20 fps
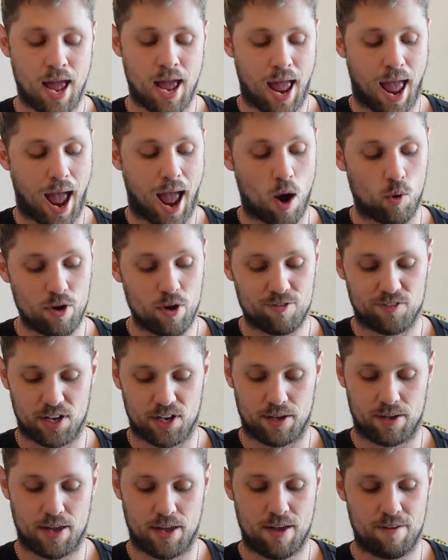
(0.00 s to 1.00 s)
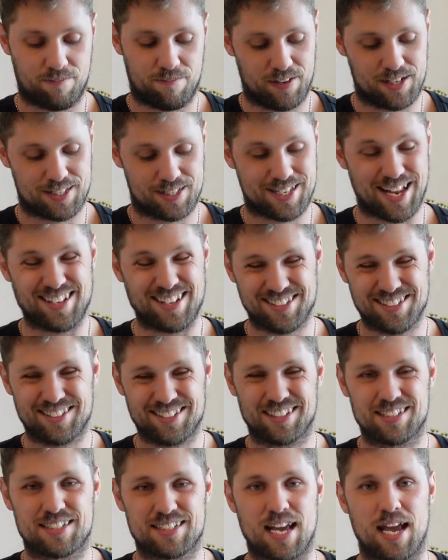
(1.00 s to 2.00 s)
However, if it
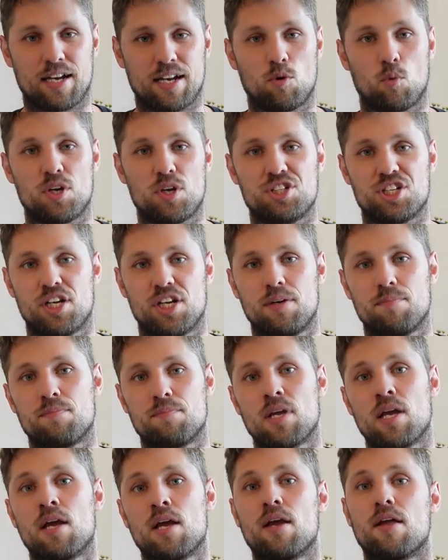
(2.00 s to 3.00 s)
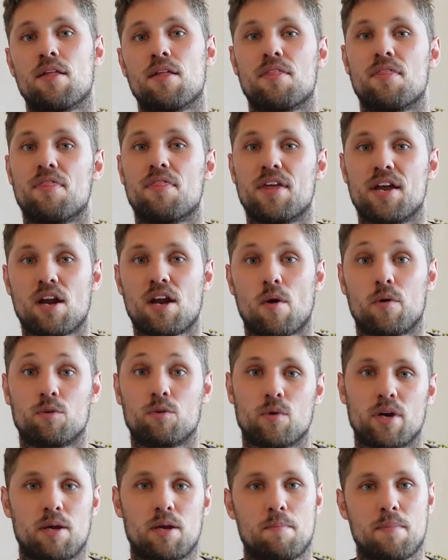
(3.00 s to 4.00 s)
doesn't contain a widget, then I would
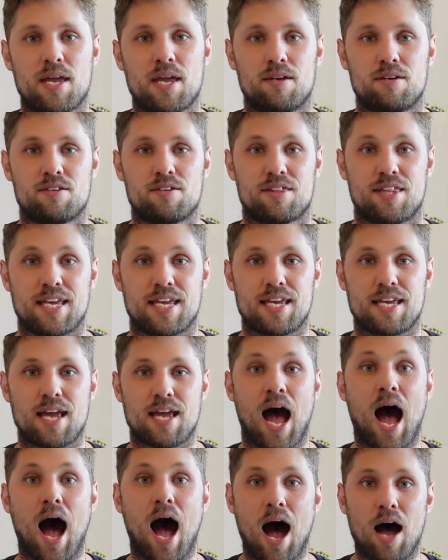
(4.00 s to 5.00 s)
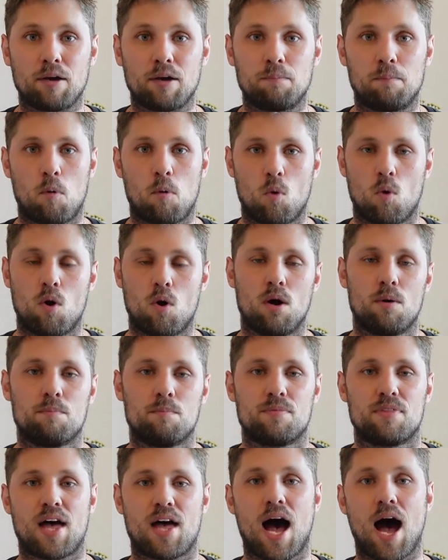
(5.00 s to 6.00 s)
recommend the hard pour.
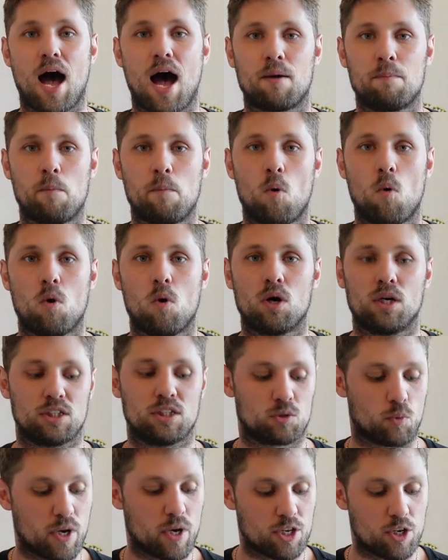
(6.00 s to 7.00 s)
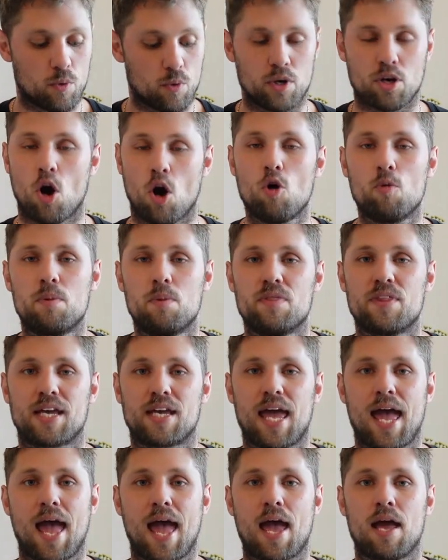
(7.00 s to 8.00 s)
The hard pour is when you would open the
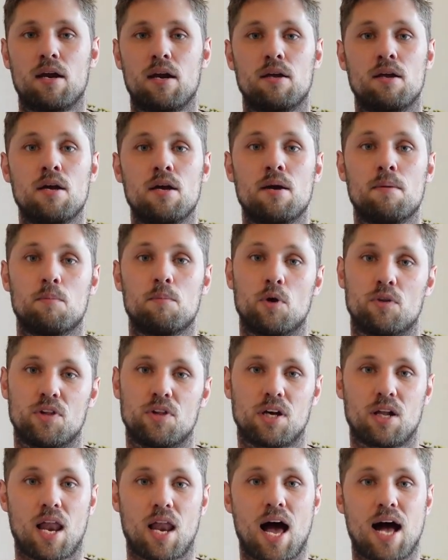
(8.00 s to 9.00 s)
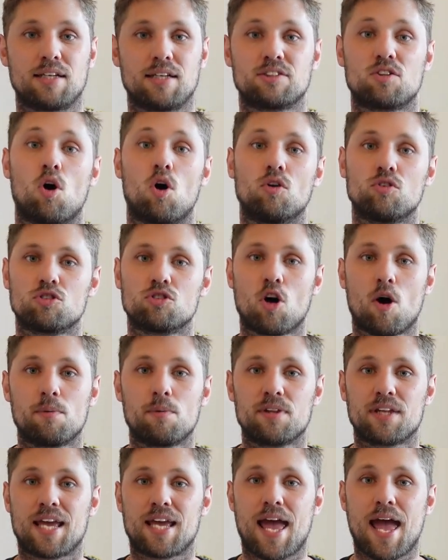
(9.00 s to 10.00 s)
can, put the glass on top
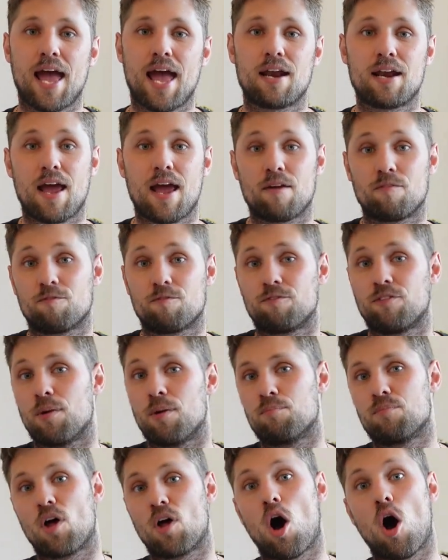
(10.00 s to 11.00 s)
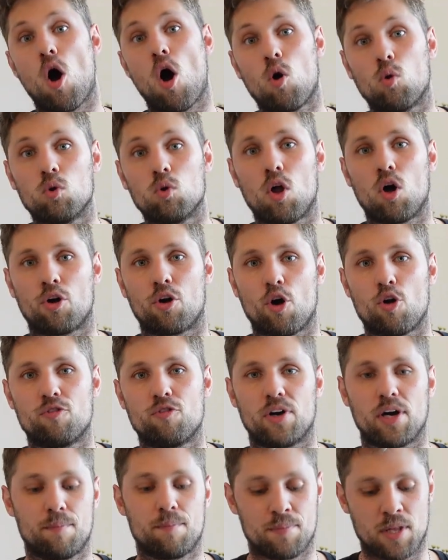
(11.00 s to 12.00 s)
of the can and flip the whole lot
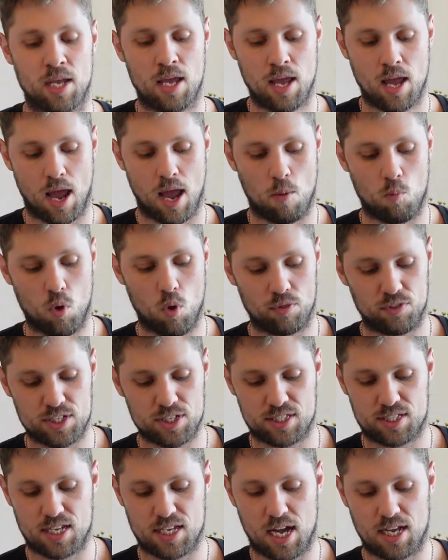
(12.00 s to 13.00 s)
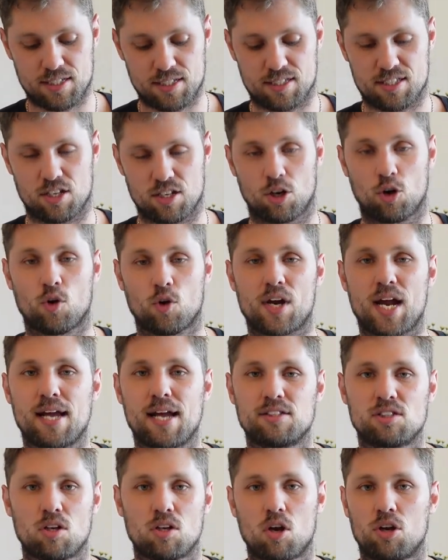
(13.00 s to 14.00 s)
over. And what this does is it
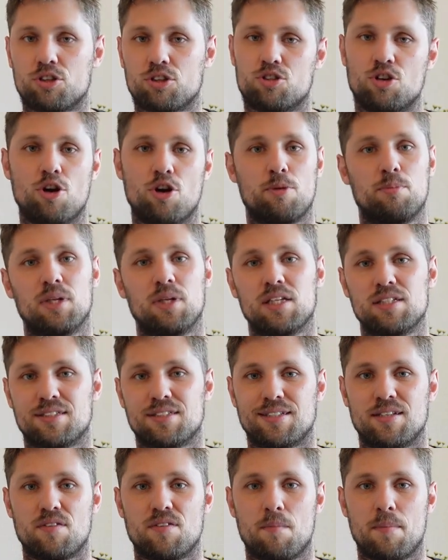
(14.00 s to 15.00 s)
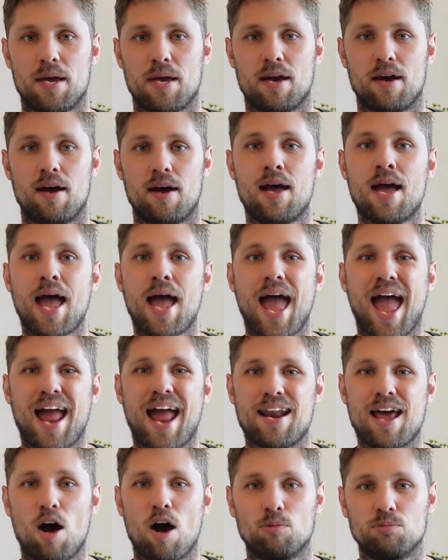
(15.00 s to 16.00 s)
creates a lot of turbulence in the beer
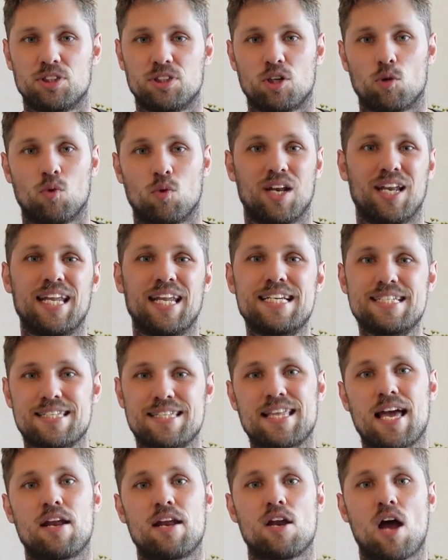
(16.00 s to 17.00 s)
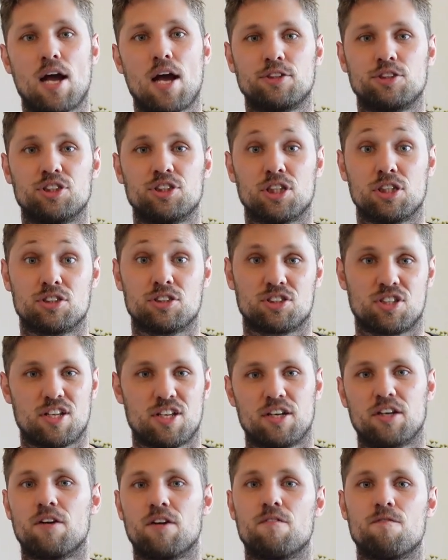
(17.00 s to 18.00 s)
and helps to release that nitrogen so
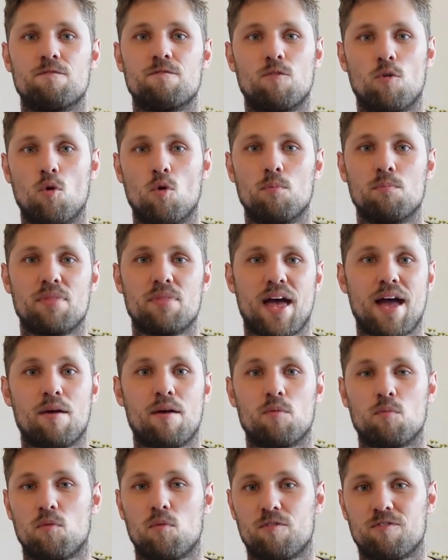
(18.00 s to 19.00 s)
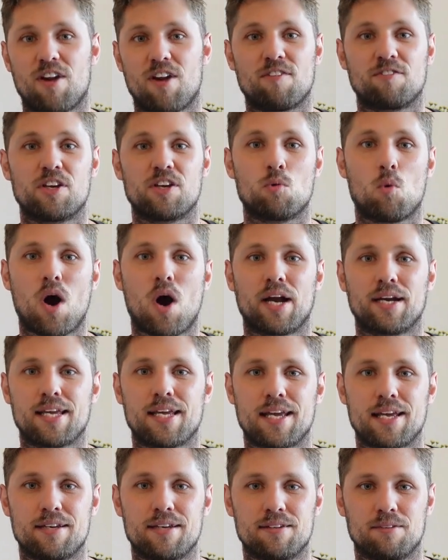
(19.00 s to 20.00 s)
that it can form that fluffy white
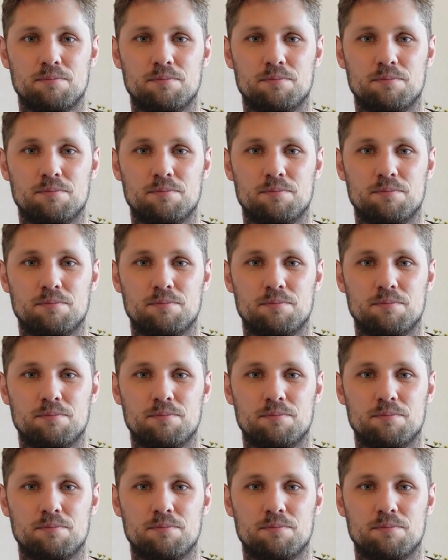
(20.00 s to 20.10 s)
head.